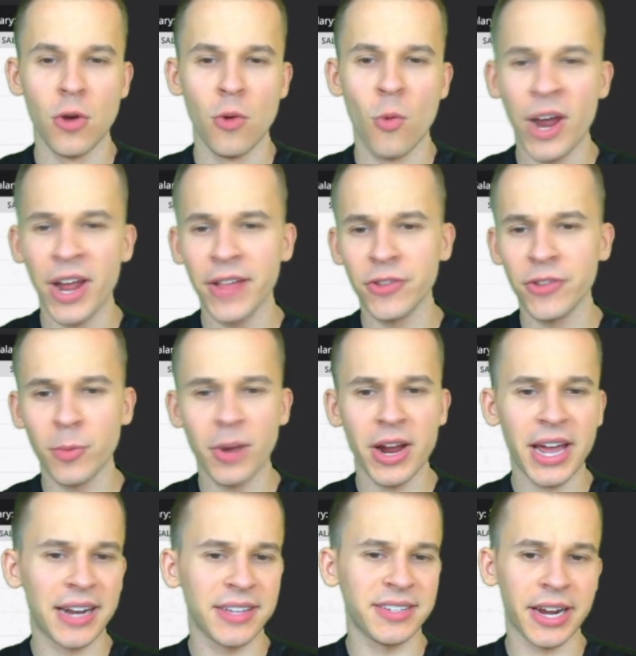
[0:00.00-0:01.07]
Wiggins, Oubre,
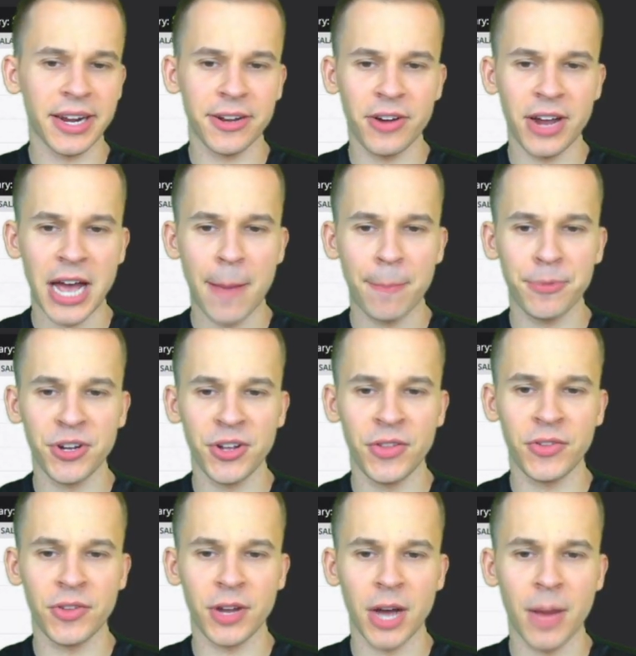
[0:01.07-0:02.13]
kind of secondary
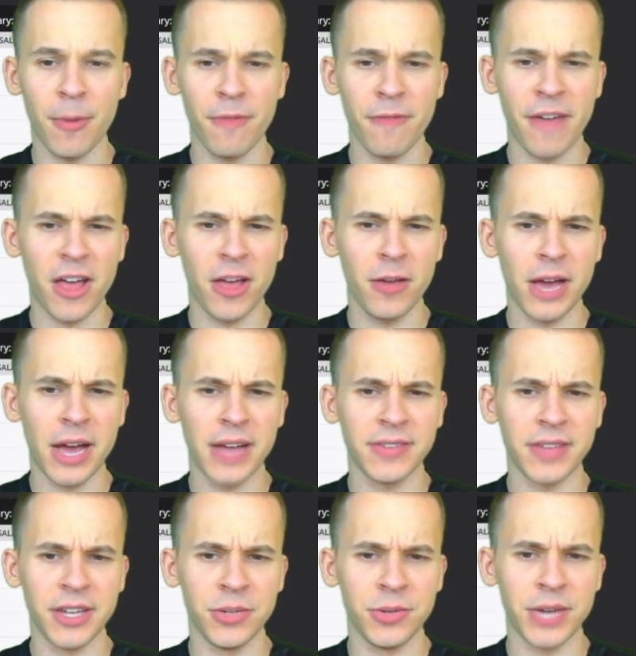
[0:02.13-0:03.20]
options. A couple of value guys
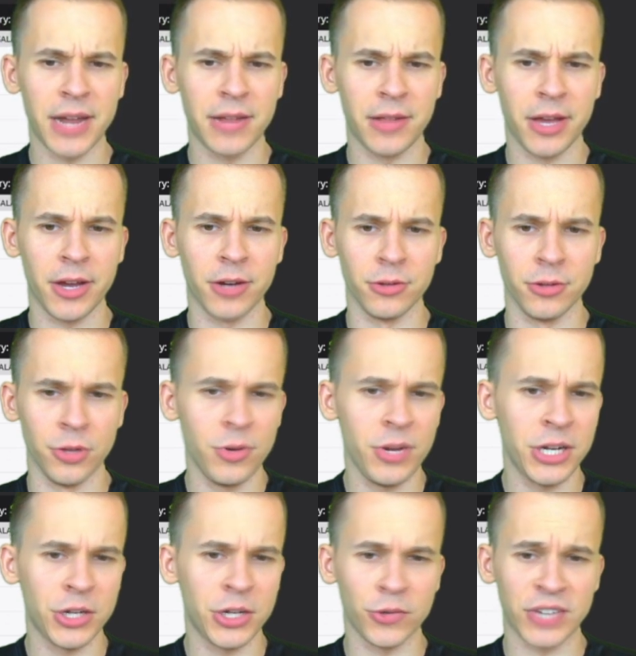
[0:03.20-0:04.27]
that I do kind of like are Looney
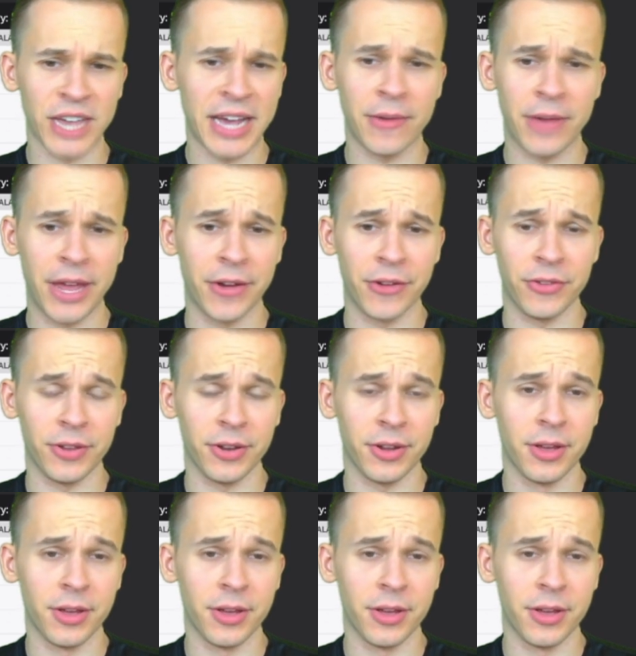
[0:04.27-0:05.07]
and Toscano-Anderson.